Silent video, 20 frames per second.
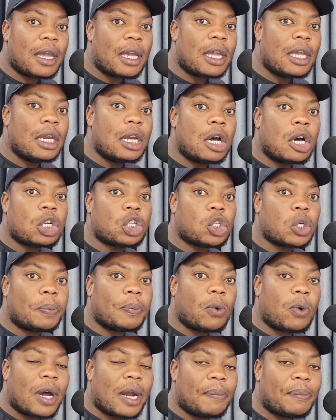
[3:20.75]
In our
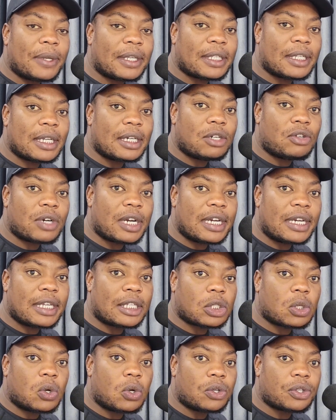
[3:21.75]
top 1%
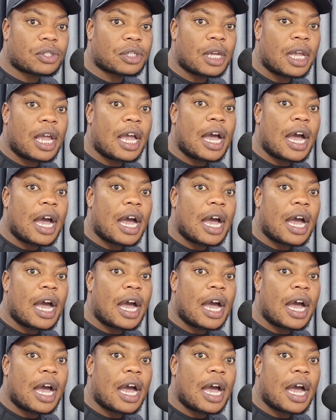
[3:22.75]
traders course,